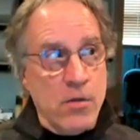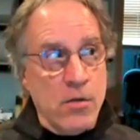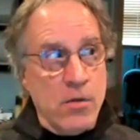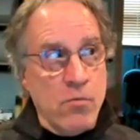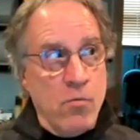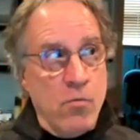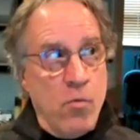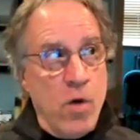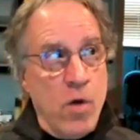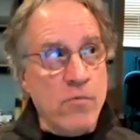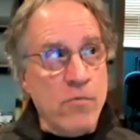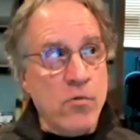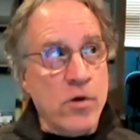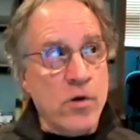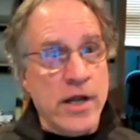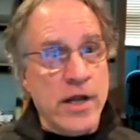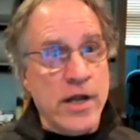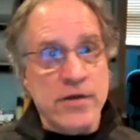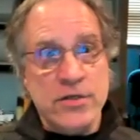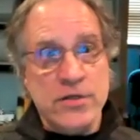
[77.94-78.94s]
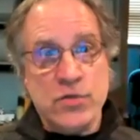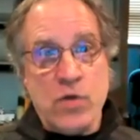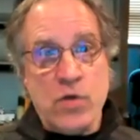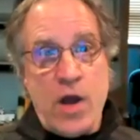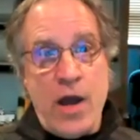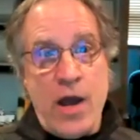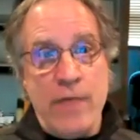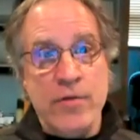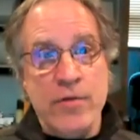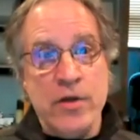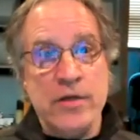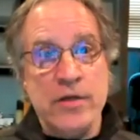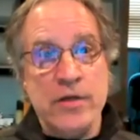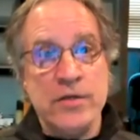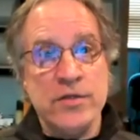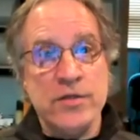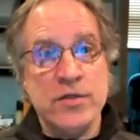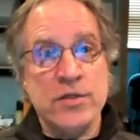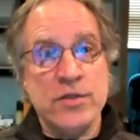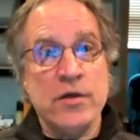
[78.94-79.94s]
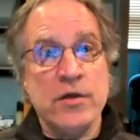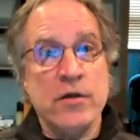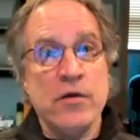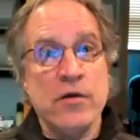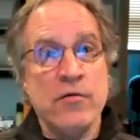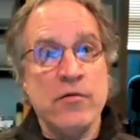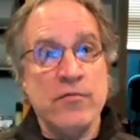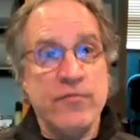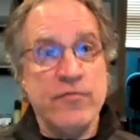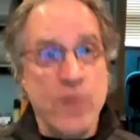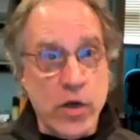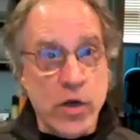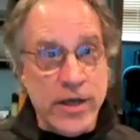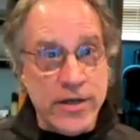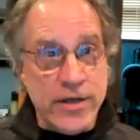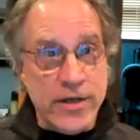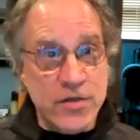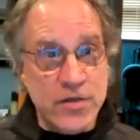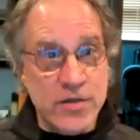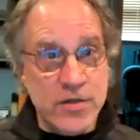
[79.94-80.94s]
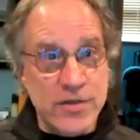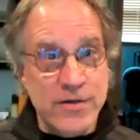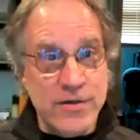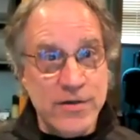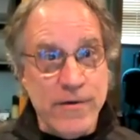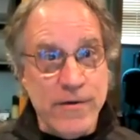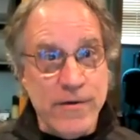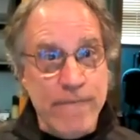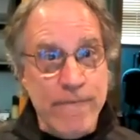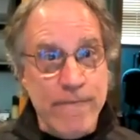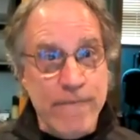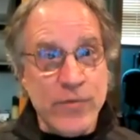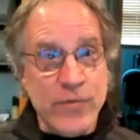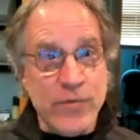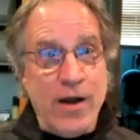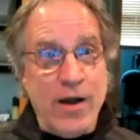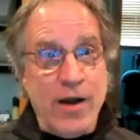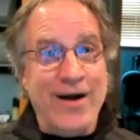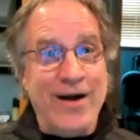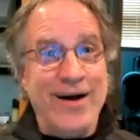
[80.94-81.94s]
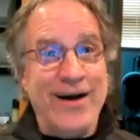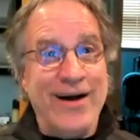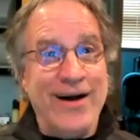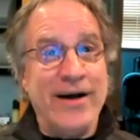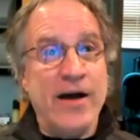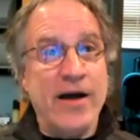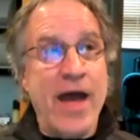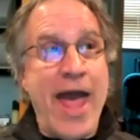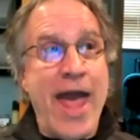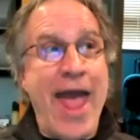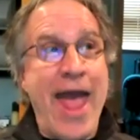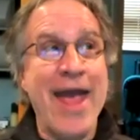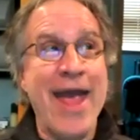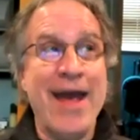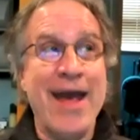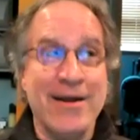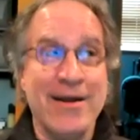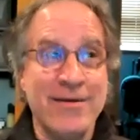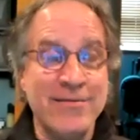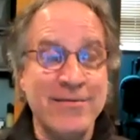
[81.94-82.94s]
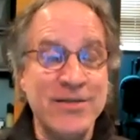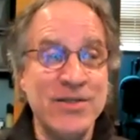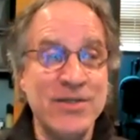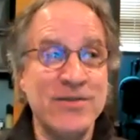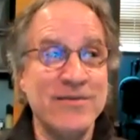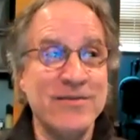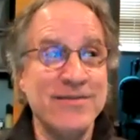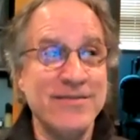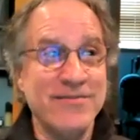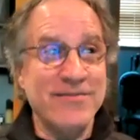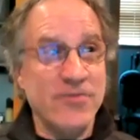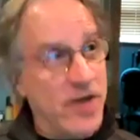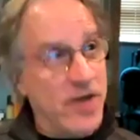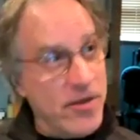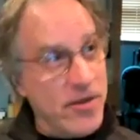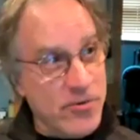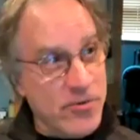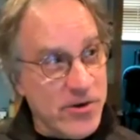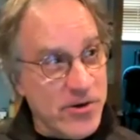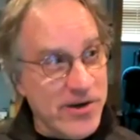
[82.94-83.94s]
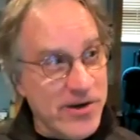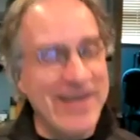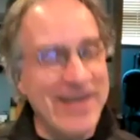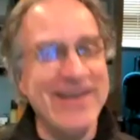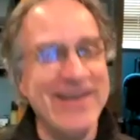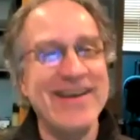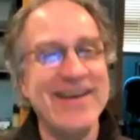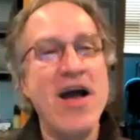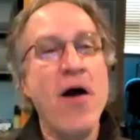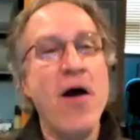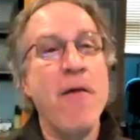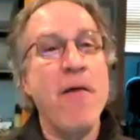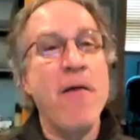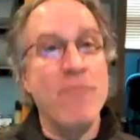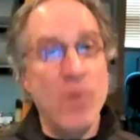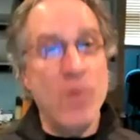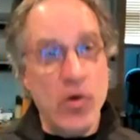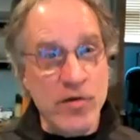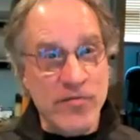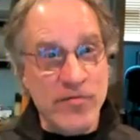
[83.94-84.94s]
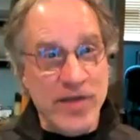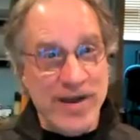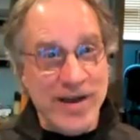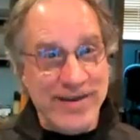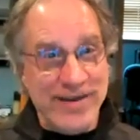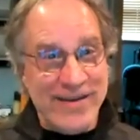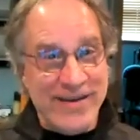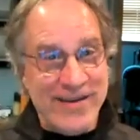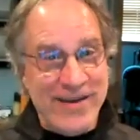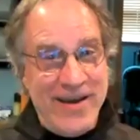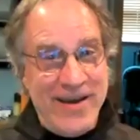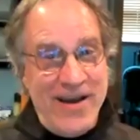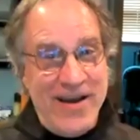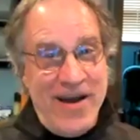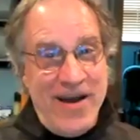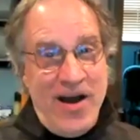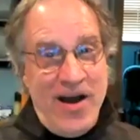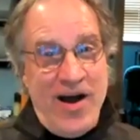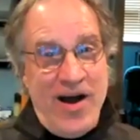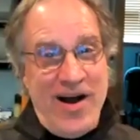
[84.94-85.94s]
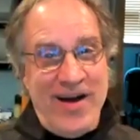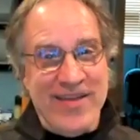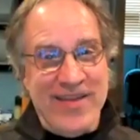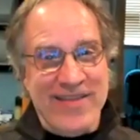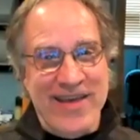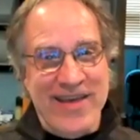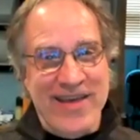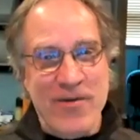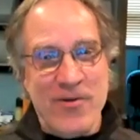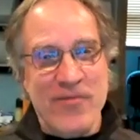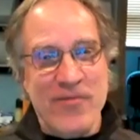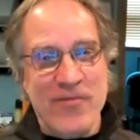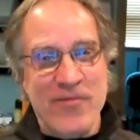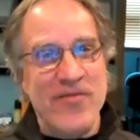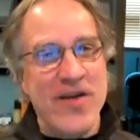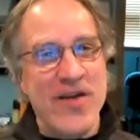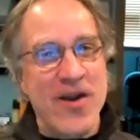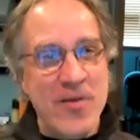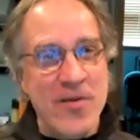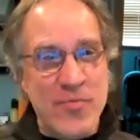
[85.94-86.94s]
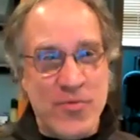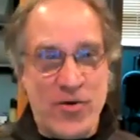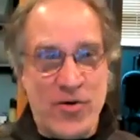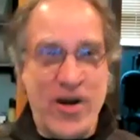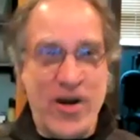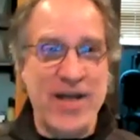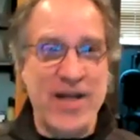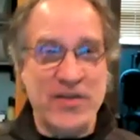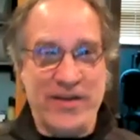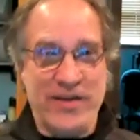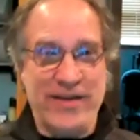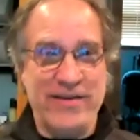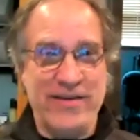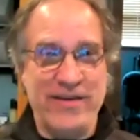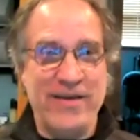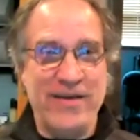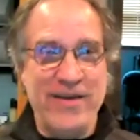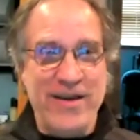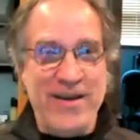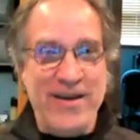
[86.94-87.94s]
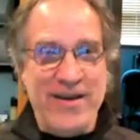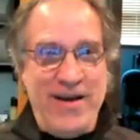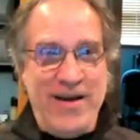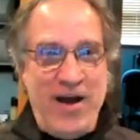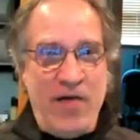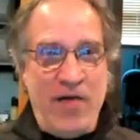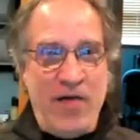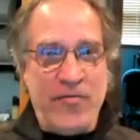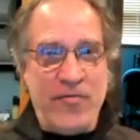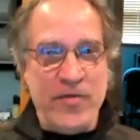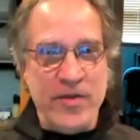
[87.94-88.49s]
one word I'd describe it is focused, and for another word, motivated. They were very present for